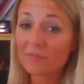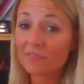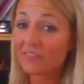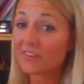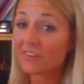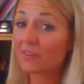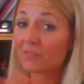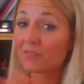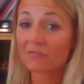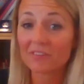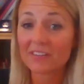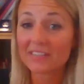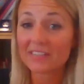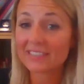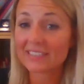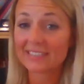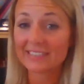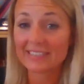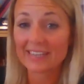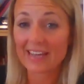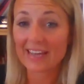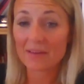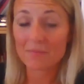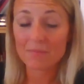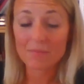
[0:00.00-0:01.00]
Feel free to
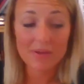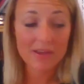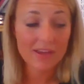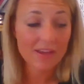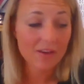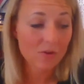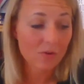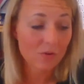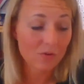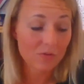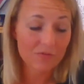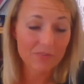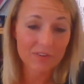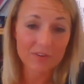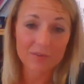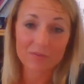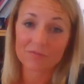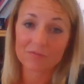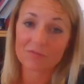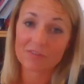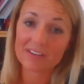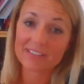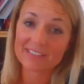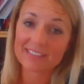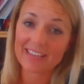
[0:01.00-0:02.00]
DM me or feel
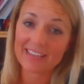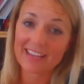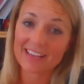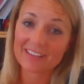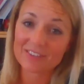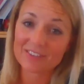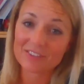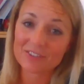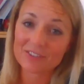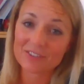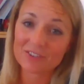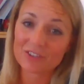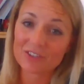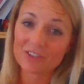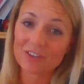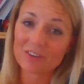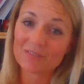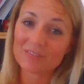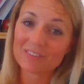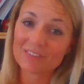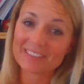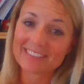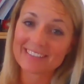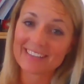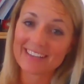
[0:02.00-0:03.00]
free to get in touch.
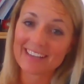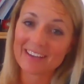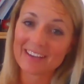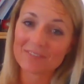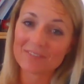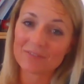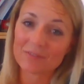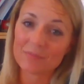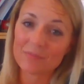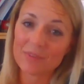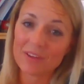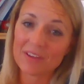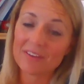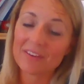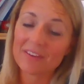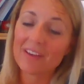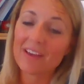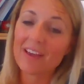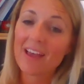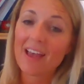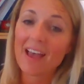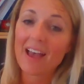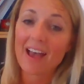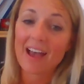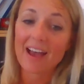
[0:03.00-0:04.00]
Lovely to hear from you.
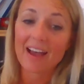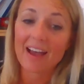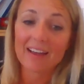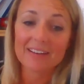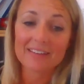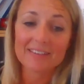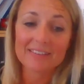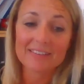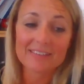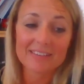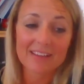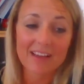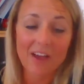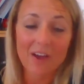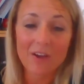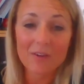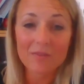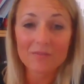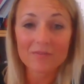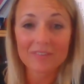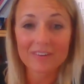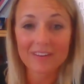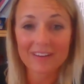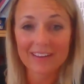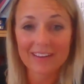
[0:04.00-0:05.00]
And
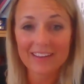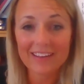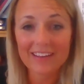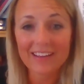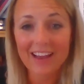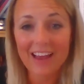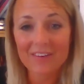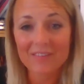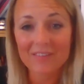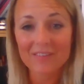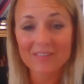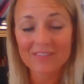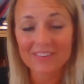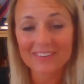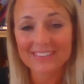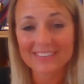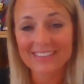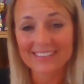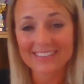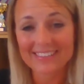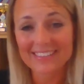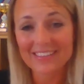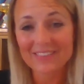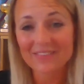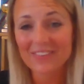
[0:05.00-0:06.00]
hopefully you'll have a
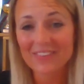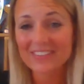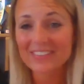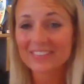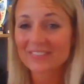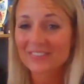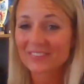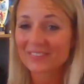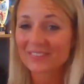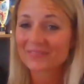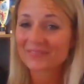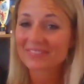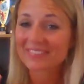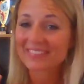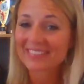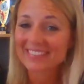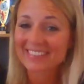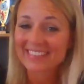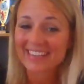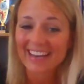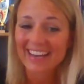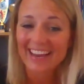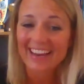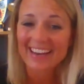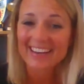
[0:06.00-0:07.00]
fantastic festival.
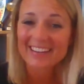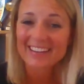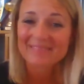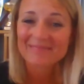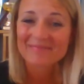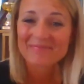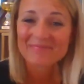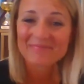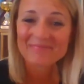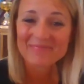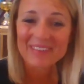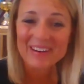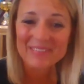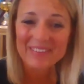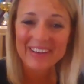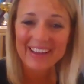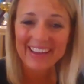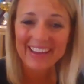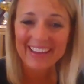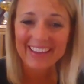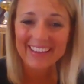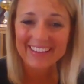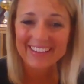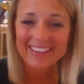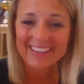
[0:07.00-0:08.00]
See you later.
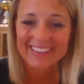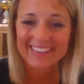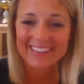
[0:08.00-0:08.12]
Bye-bye.